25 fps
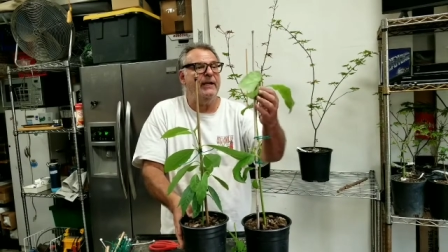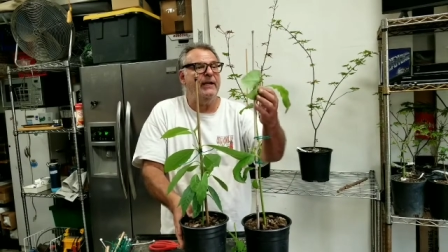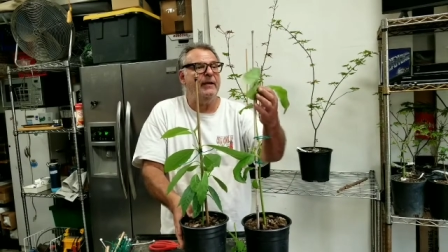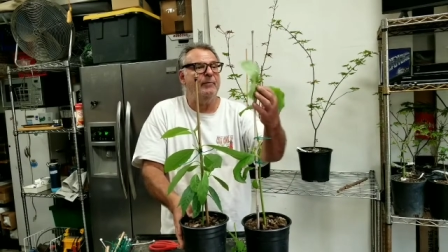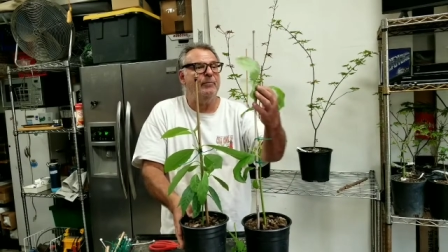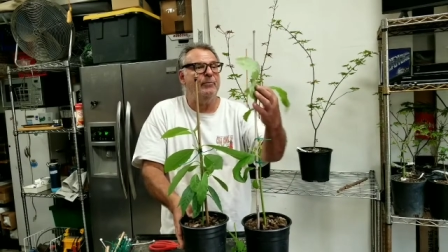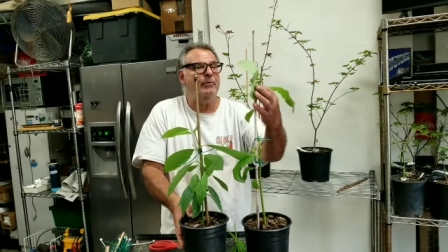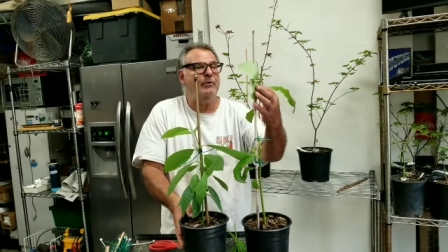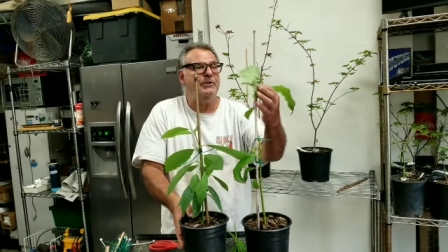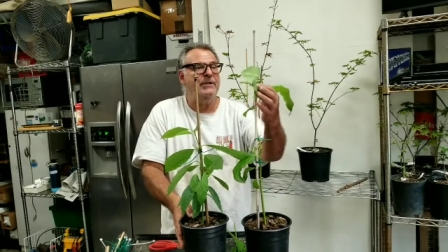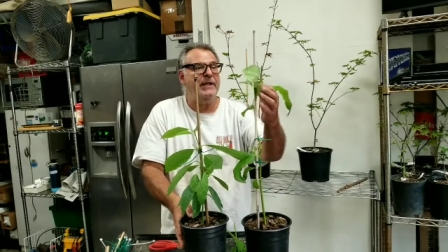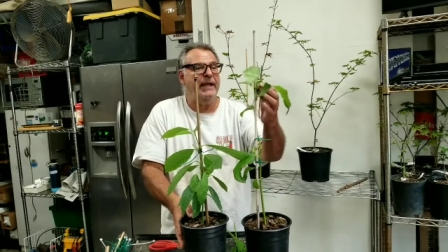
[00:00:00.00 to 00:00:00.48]

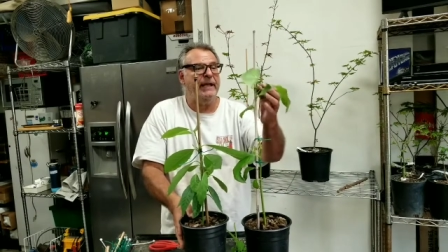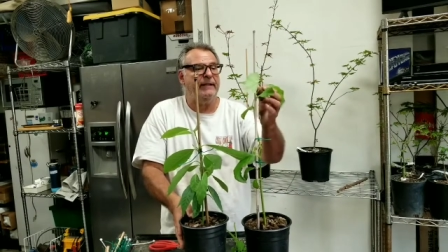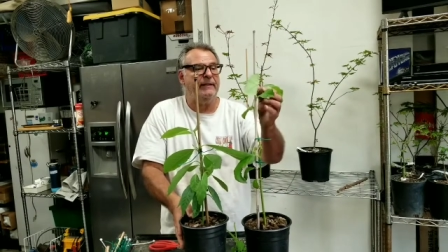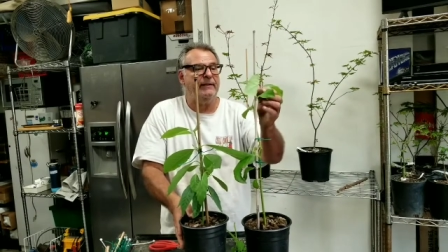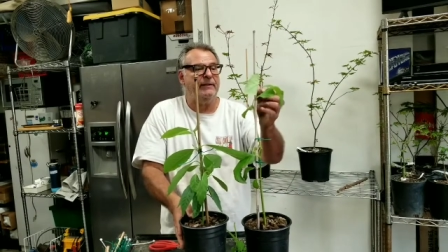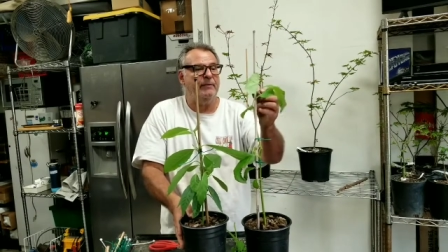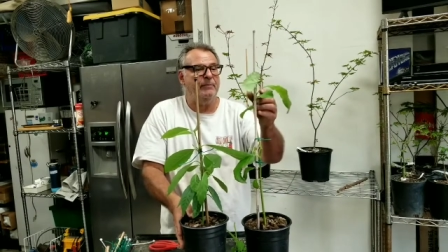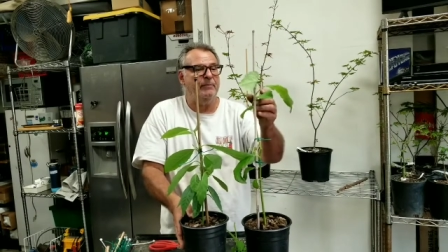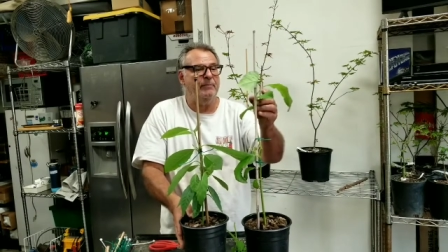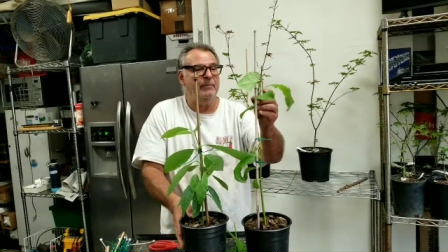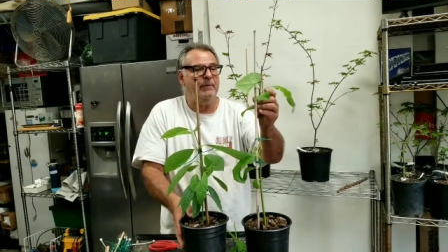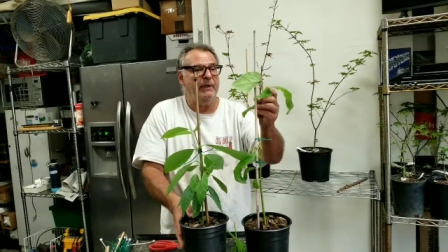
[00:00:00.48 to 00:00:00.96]
and protect
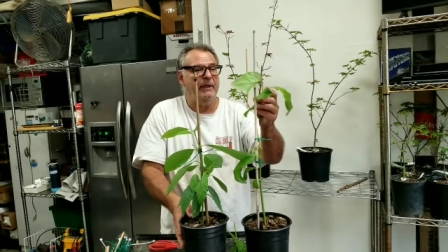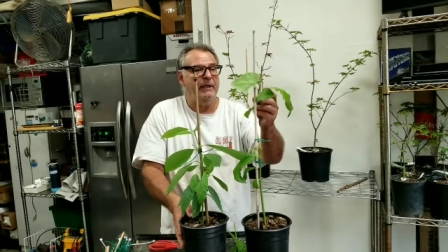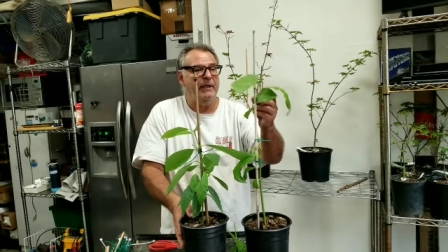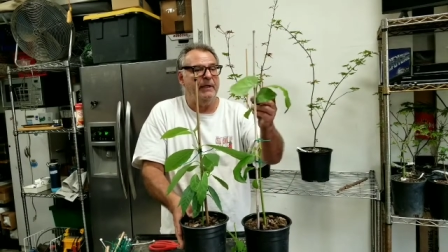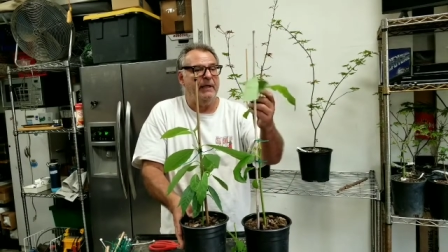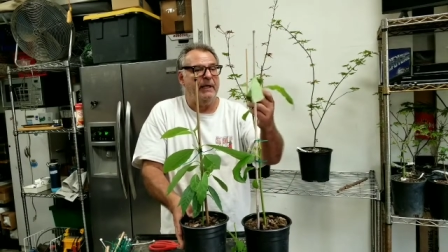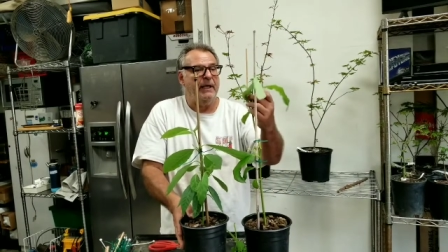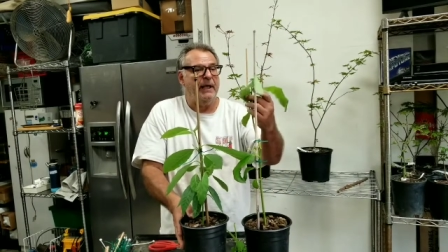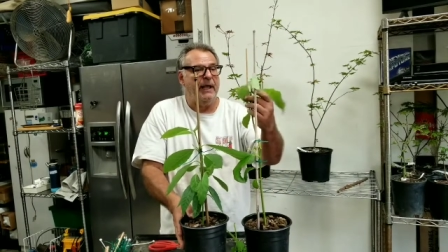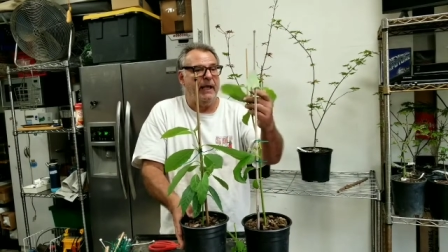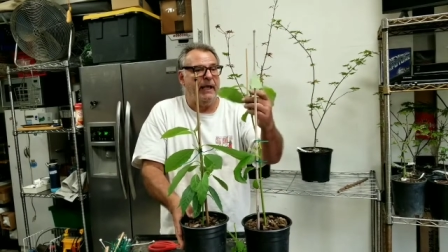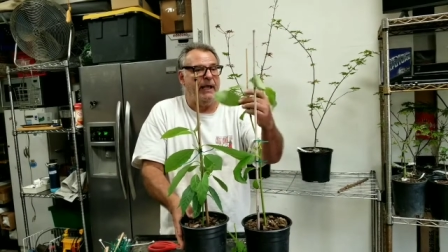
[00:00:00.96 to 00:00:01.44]
them.
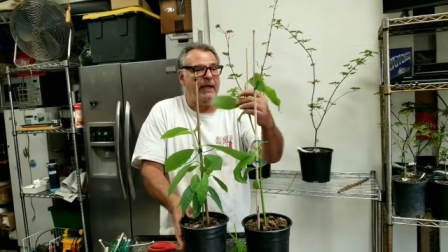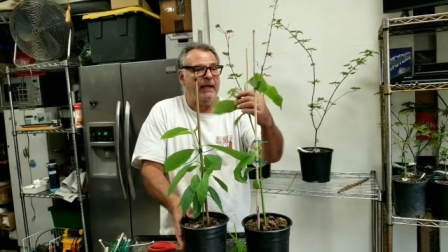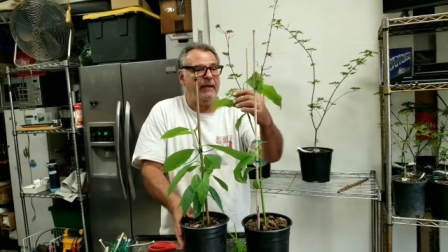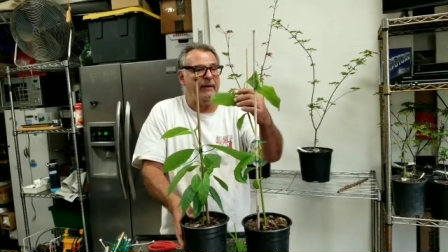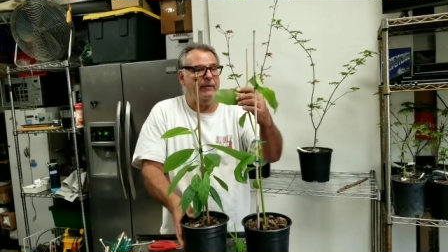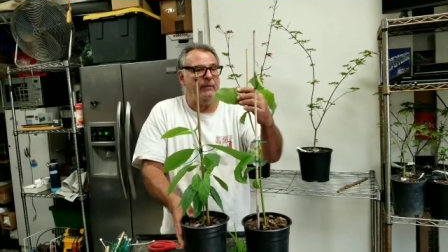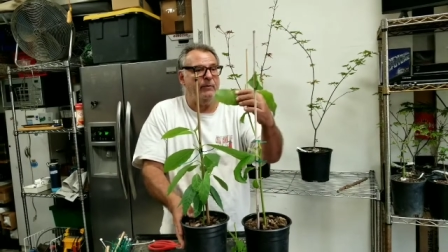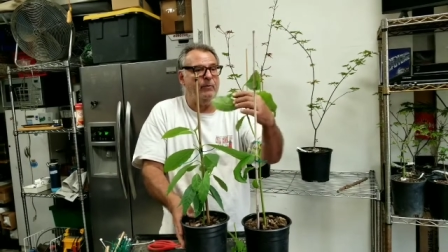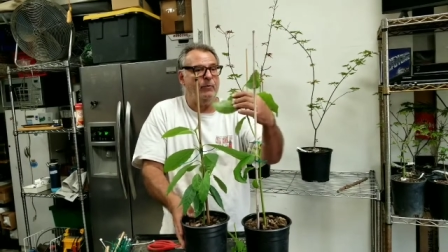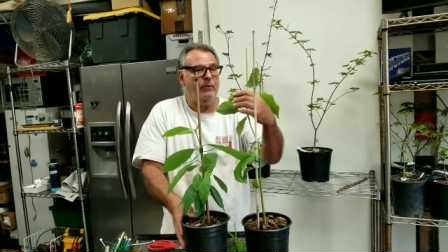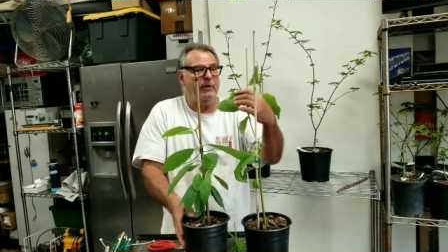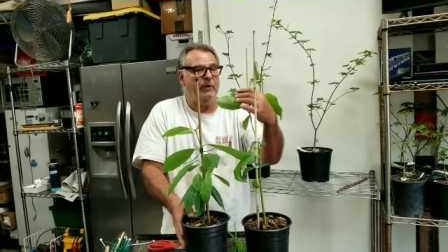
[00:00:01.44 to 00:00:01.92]

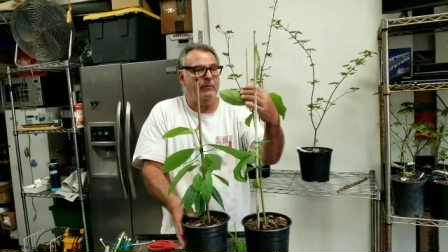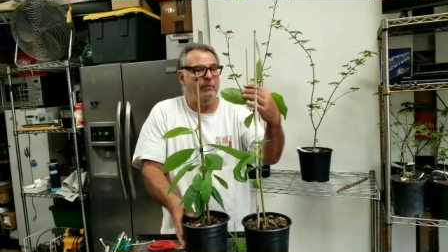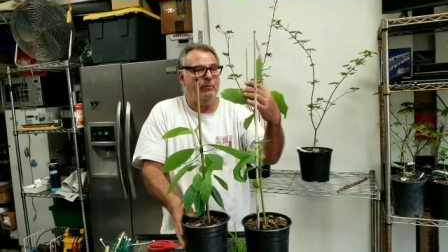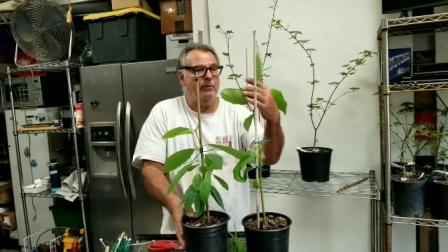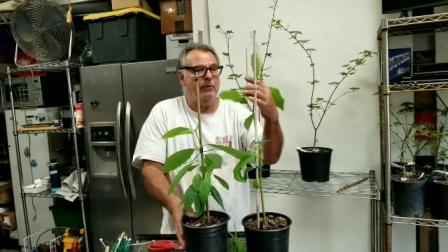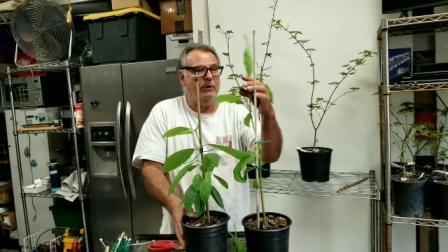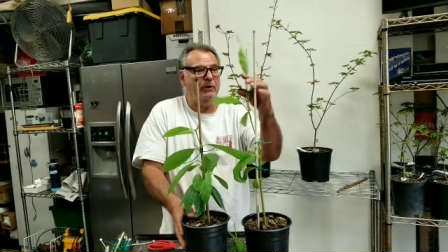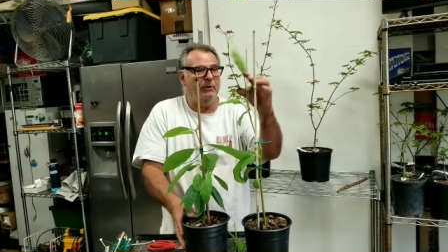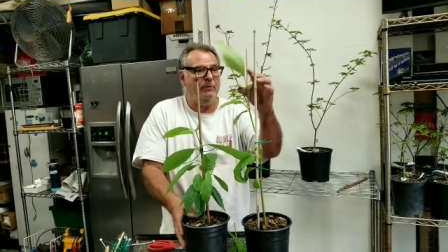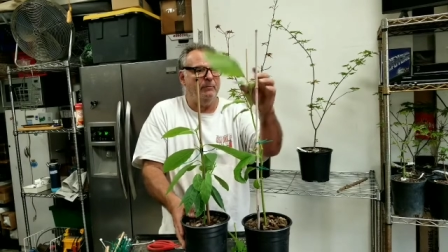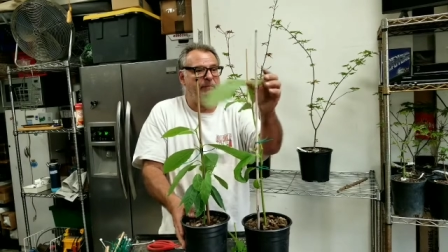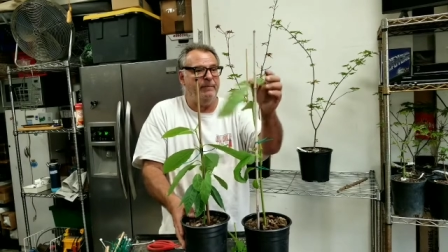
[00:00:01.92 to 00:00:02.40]
And we
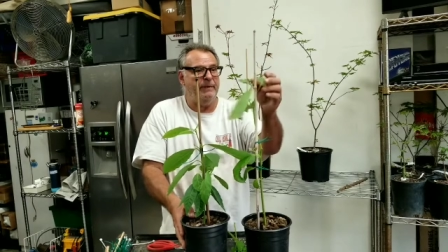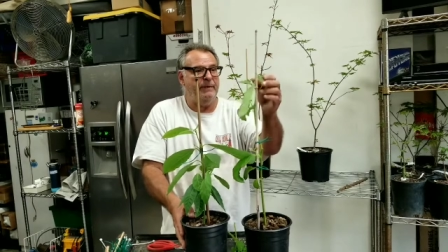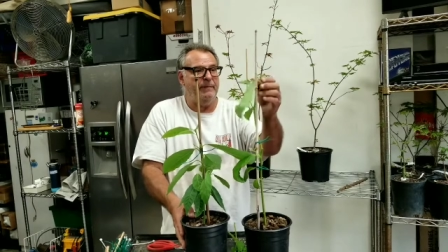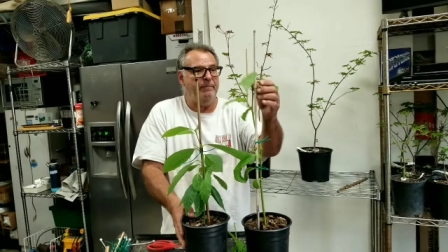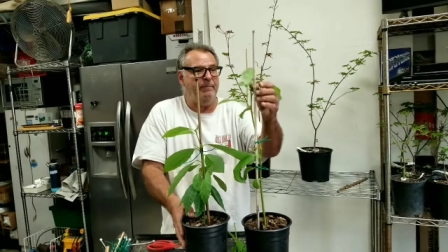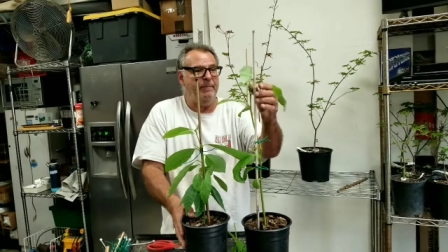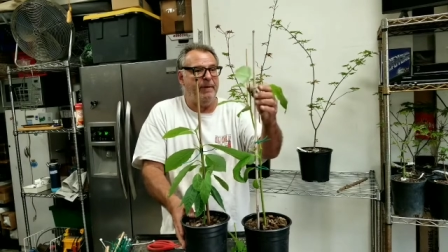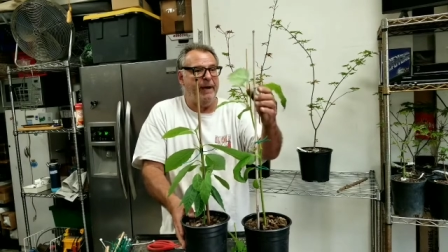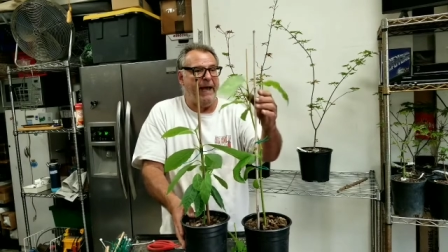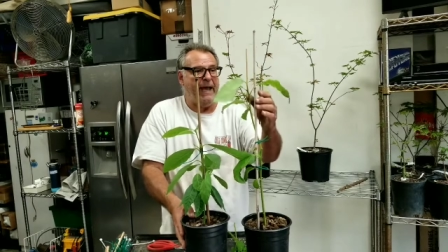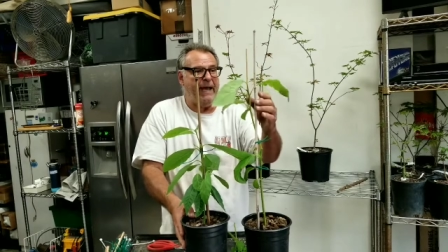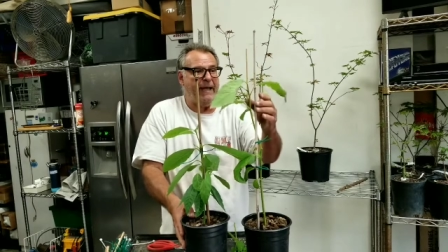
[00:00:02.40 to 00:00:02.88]
will be
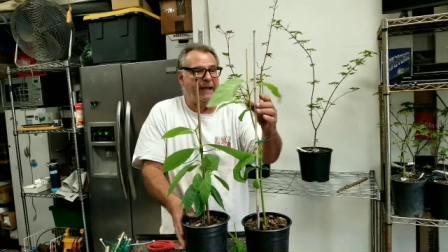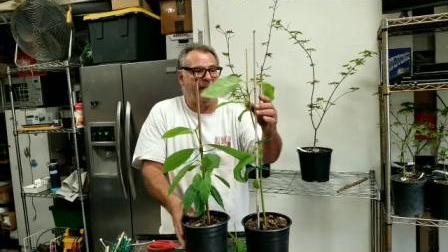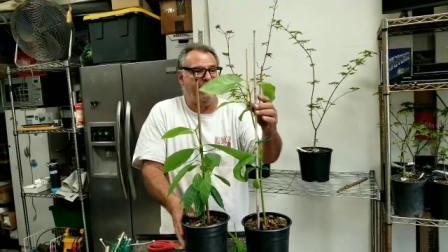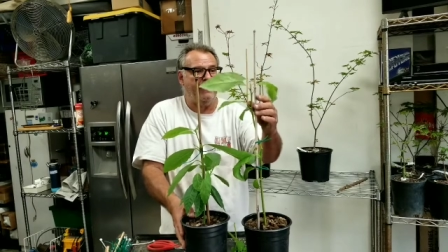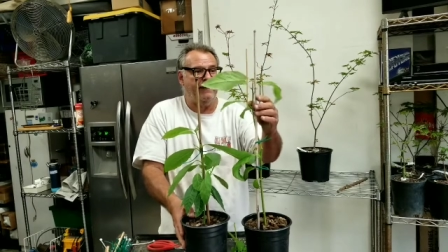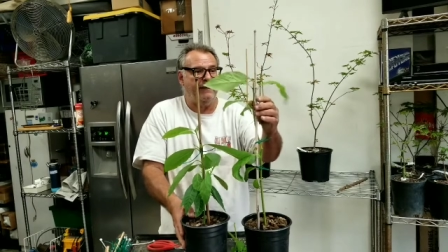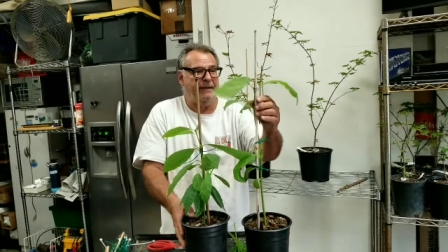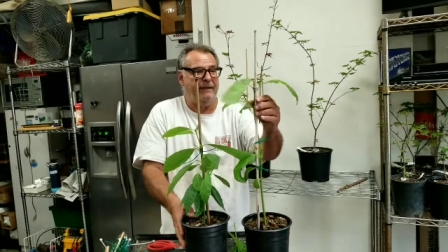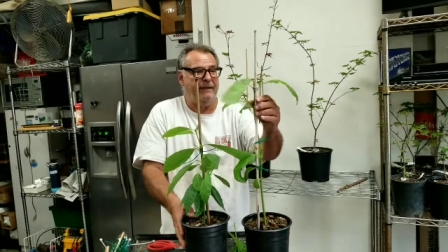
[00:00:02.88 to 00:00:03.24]
back